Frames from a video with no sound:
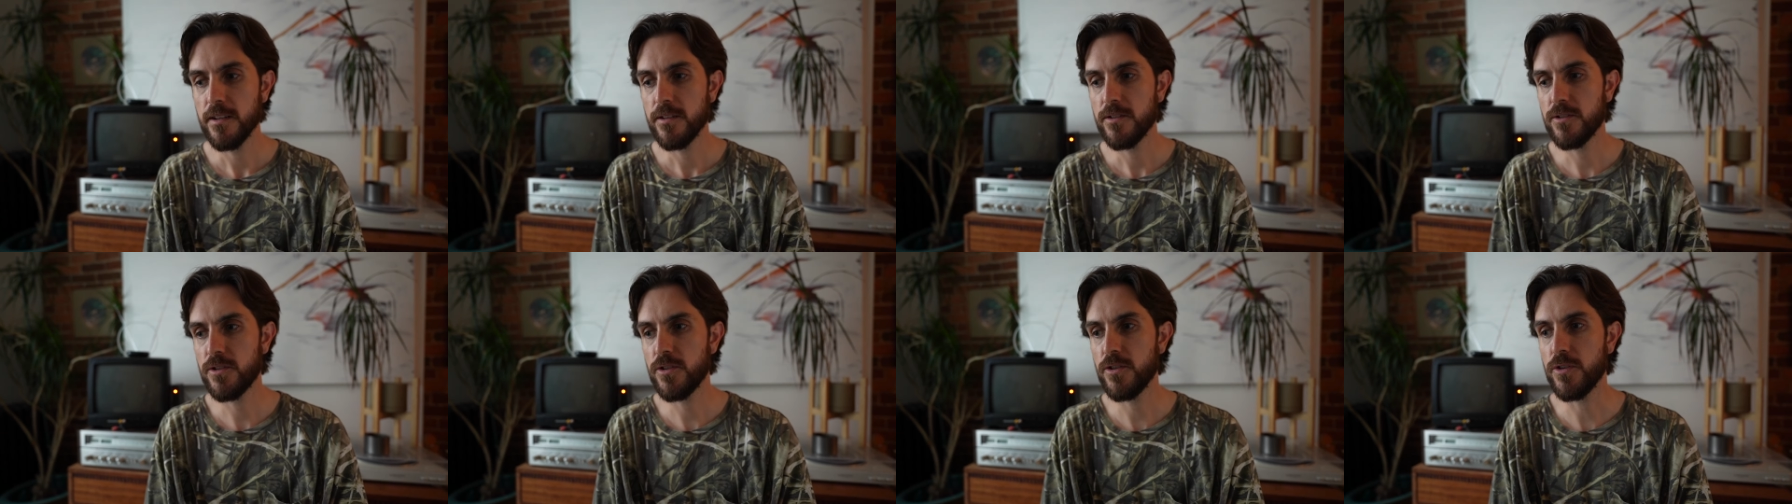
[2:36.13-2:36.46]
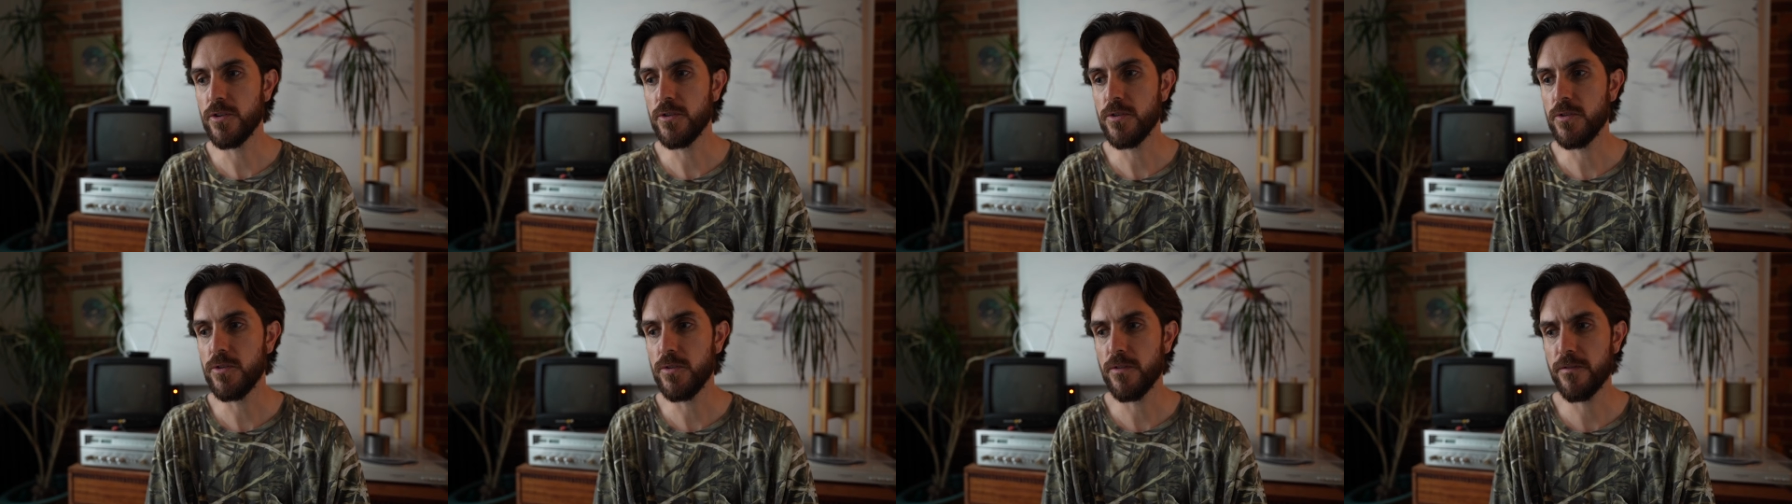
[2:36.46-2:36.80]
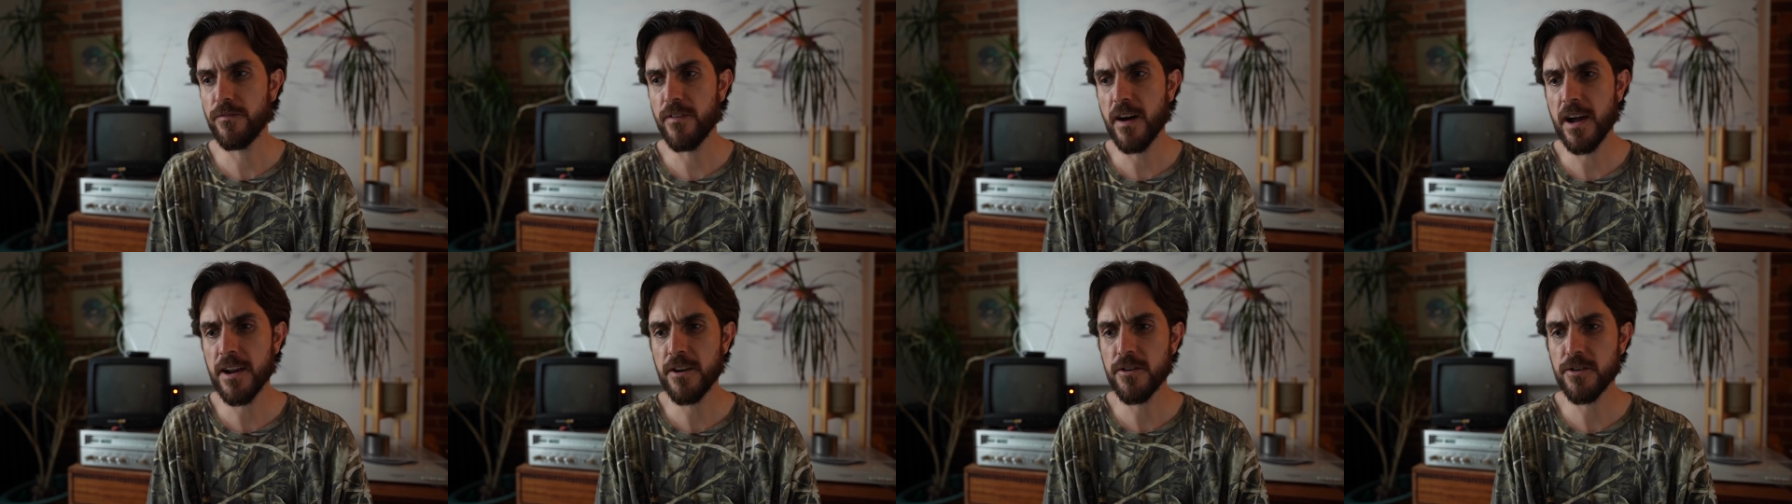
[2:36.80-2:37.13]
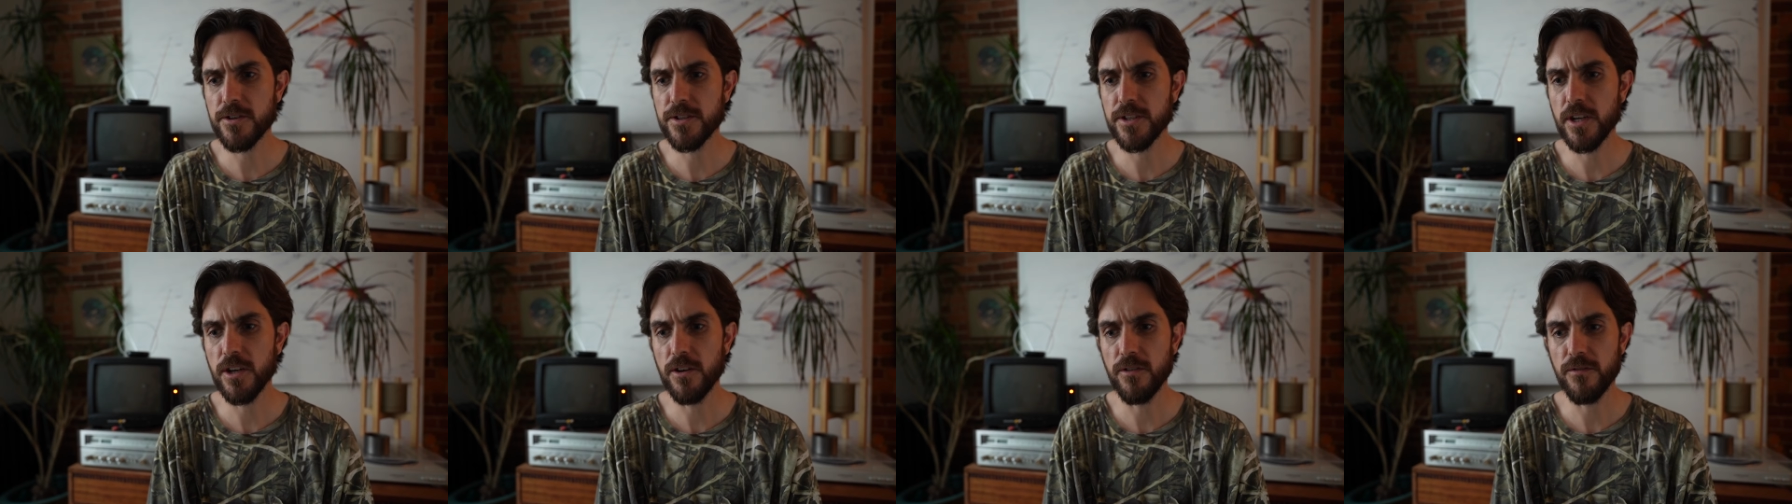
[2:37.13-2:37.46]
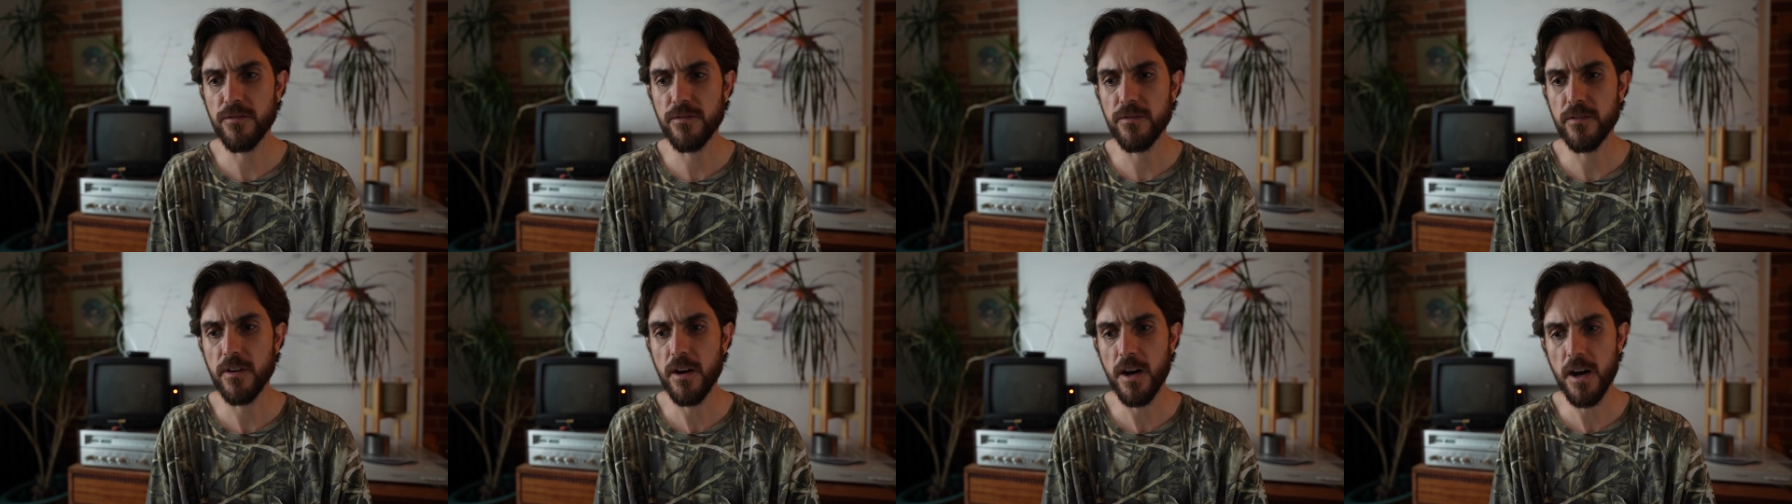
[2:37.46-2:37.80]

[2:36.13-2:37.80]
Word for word: to find yourself